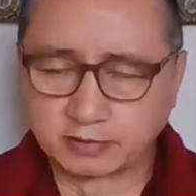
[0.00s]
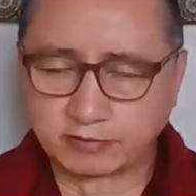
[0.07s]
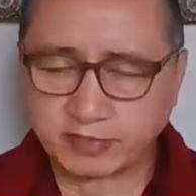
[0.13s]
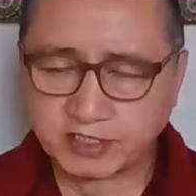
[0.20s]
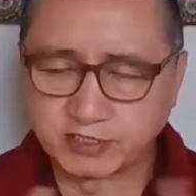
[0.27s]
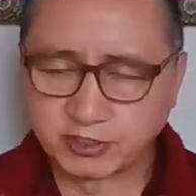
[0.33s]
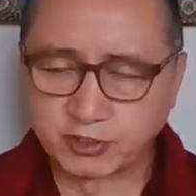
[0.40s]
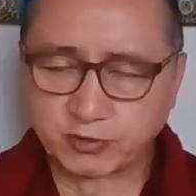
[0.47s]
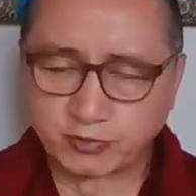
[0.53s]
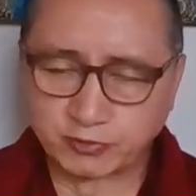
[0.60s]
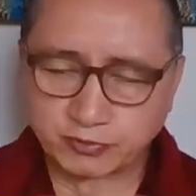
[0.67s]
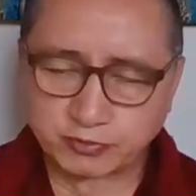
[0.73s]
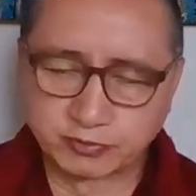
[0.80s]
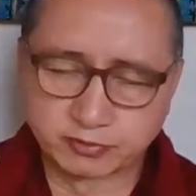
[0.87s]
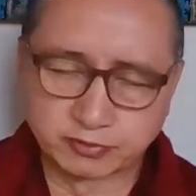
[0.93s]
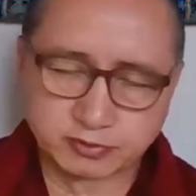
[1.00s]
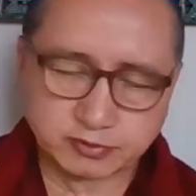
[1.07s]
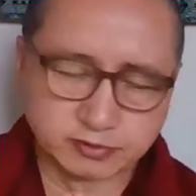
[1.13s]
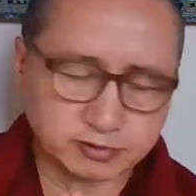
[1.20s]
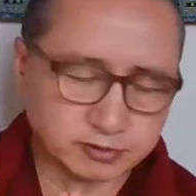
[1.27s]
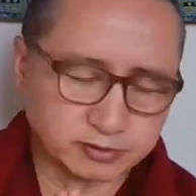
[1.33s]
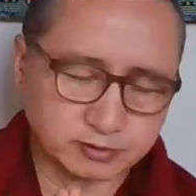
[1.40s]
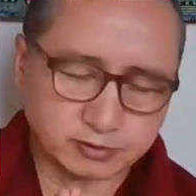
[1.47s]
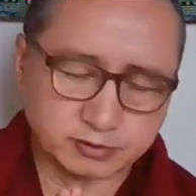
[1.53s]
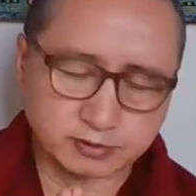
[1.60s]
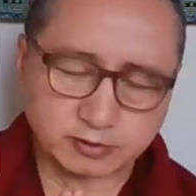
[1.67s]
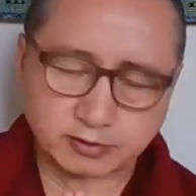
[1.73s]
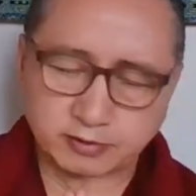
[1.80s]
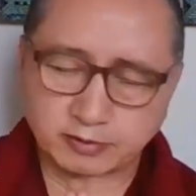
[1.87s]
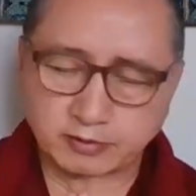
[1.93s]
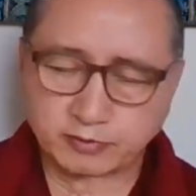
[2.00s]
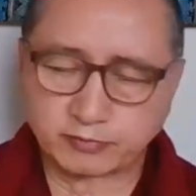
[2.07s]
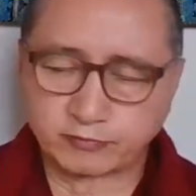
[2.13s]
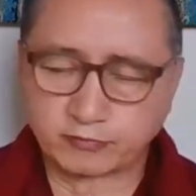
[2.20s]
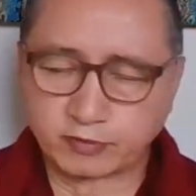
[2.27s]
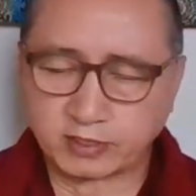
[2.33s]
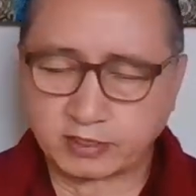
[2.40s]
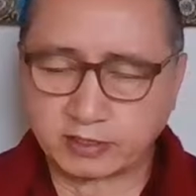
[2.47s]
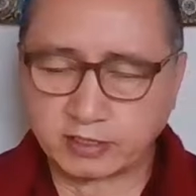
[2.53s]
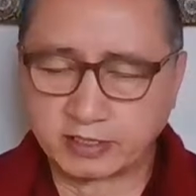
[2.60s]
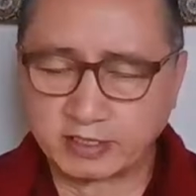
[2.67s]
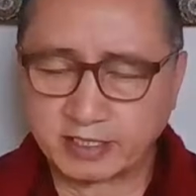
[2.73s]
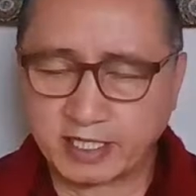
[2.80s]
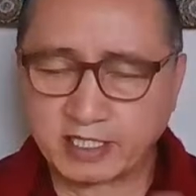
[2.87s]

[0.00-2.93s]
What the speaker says: rescue in